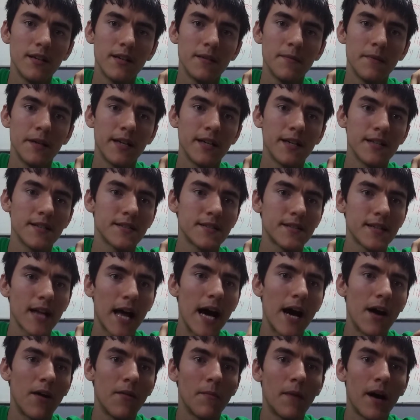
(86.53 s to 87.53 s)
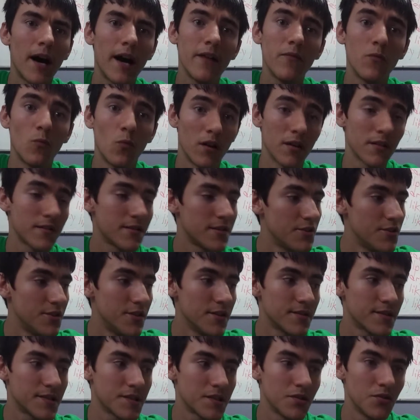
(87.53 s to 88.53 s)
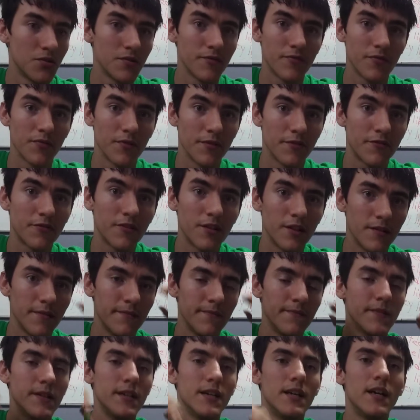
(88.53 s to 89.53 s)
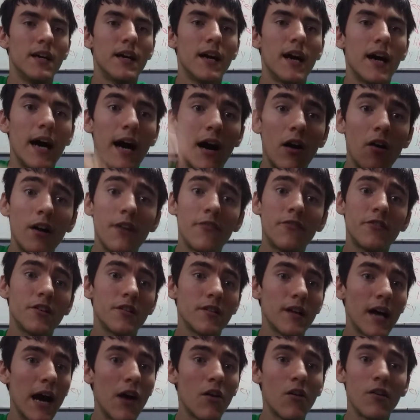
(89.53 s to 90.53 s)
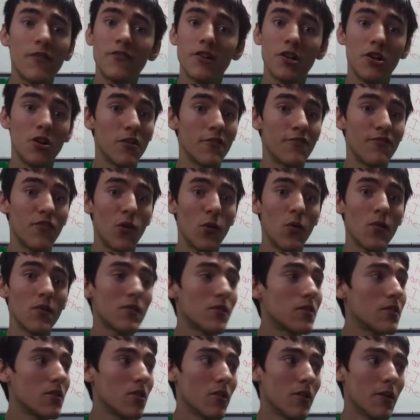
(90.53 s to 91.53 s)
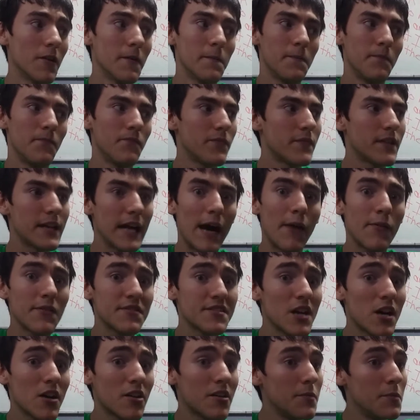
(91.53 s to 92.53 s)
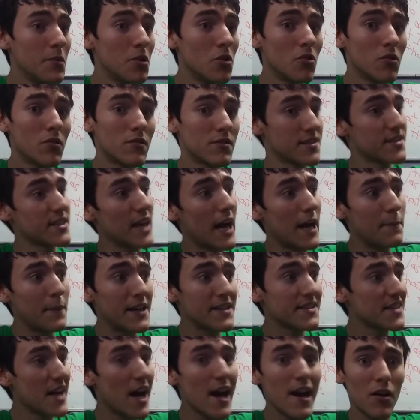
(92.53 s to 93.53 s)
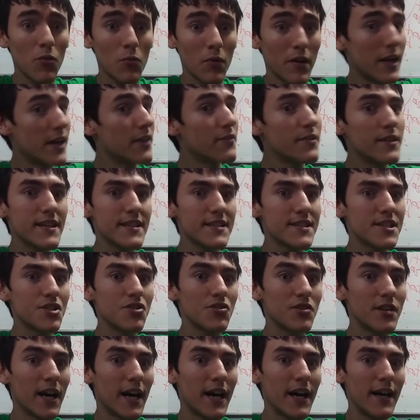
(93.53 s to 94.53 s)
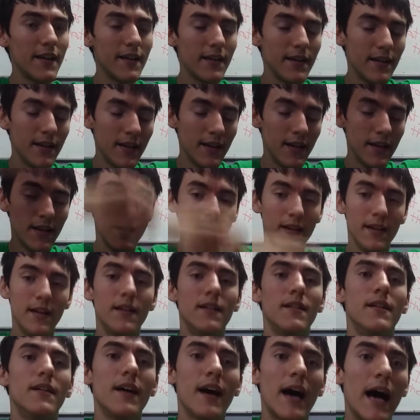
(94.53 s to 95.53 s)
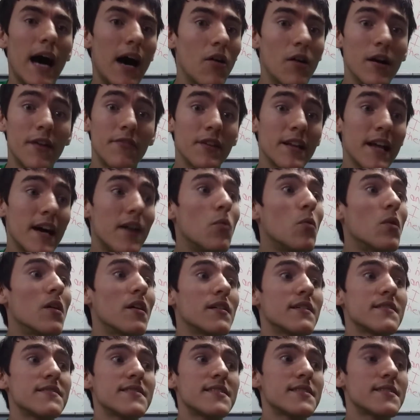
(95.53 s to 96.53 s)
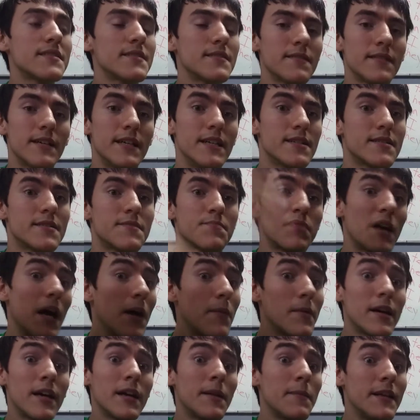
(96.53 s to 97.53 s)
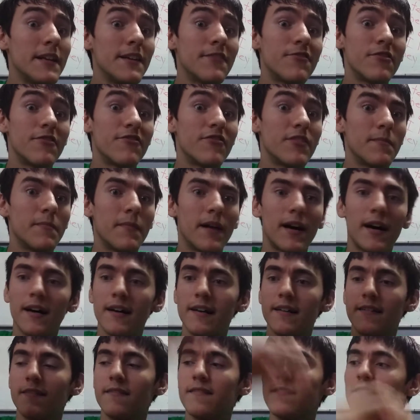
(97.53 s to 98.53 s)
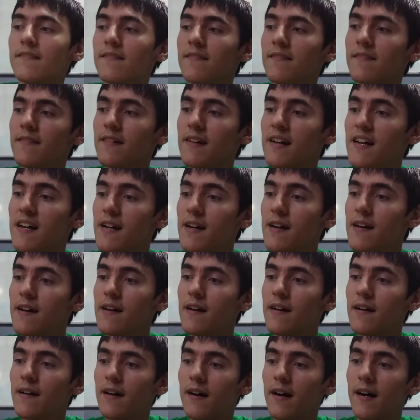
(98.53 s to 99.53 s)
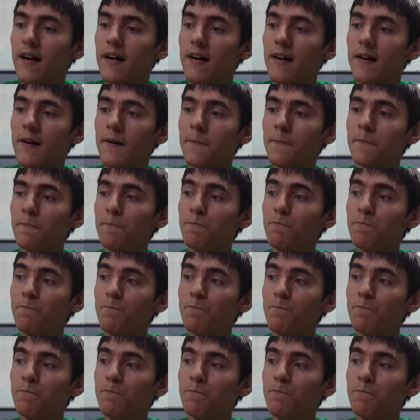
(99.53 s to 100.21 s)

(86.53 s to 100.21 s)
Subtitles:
because how mine works, you just do it from the front. However your Fuller or Kawasaki Mule or side by side or whatever it is that you got, however that works is probably going to be different from mine. Um